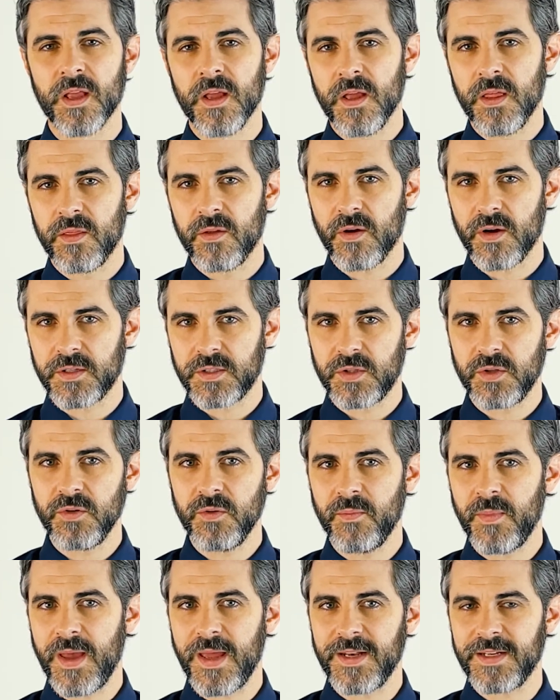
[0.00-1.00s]
There are two
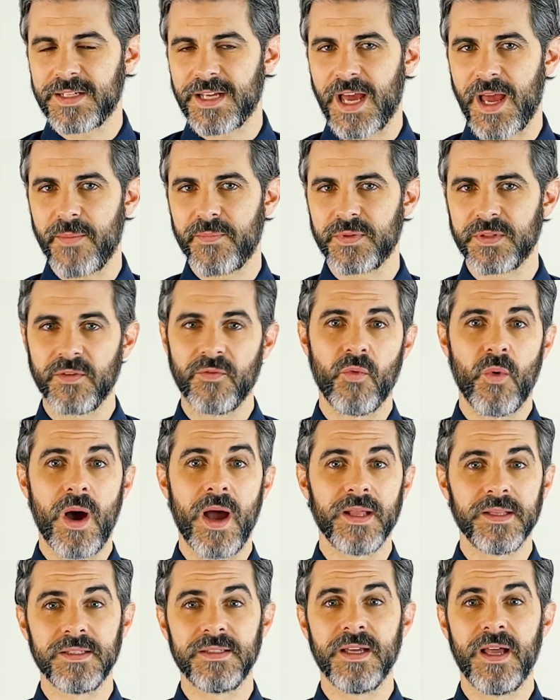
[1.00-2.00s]
main types of
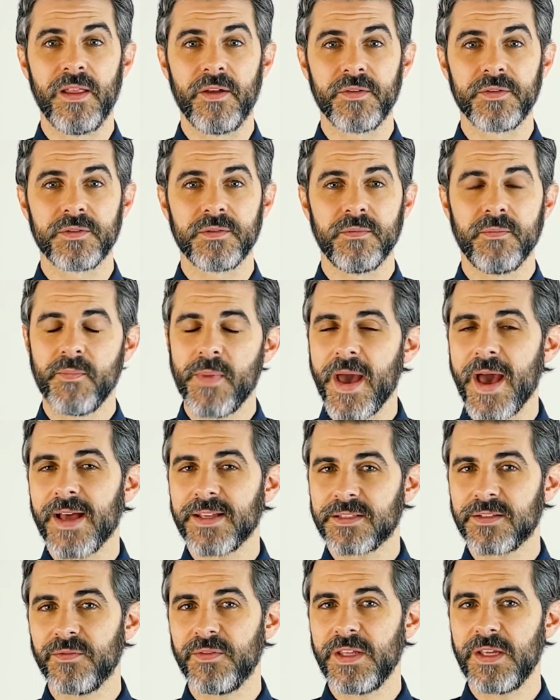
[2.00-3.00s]
wine cellars,
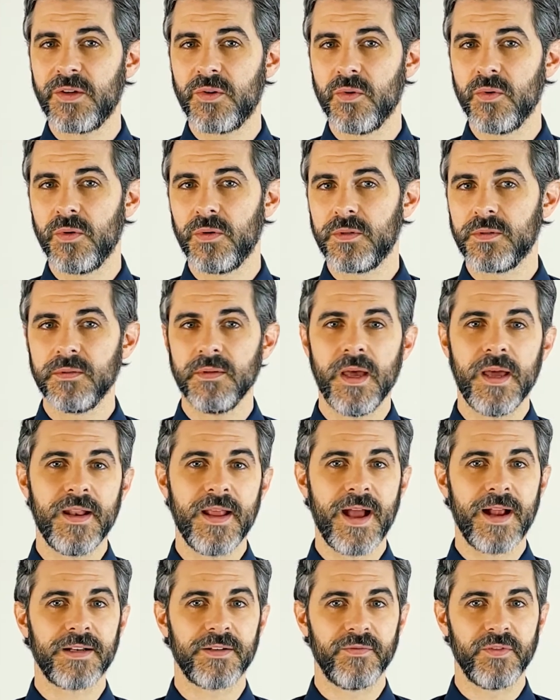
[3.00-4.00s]
passively cooled and
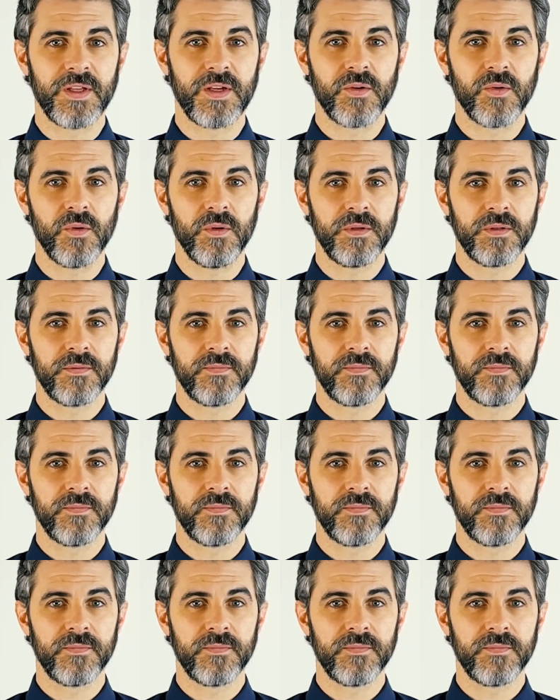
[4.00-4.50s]
actively cooled.